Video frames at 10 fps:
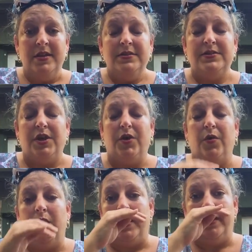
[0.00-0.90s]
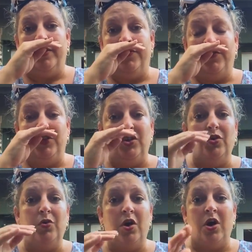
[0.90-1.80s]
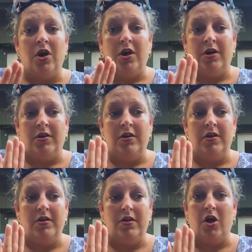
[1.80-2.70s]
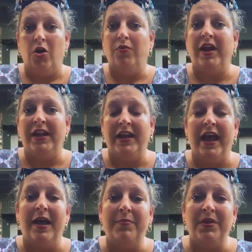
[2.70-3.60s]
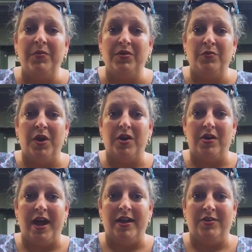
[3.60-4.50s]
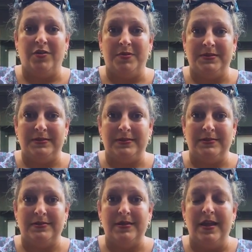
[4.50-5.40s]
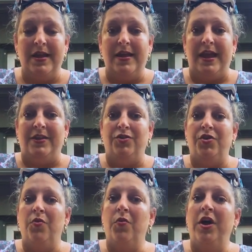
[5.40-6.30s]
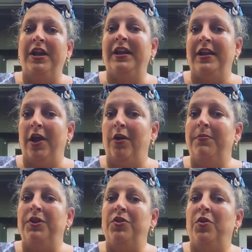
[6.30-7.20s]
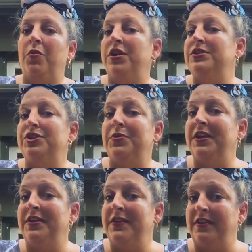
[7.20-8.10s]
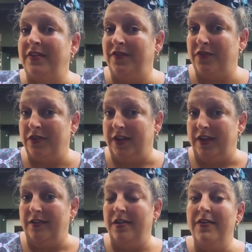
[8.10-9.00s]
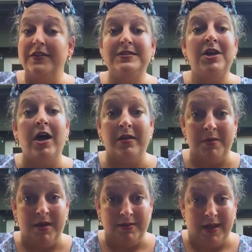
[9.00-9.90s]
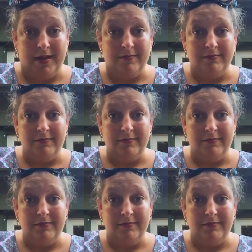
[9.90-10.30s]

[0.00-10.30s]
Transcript: So if you are already happy with where you're at in your business and you don't want any help and you don't want to do anything differently, let's talk about that.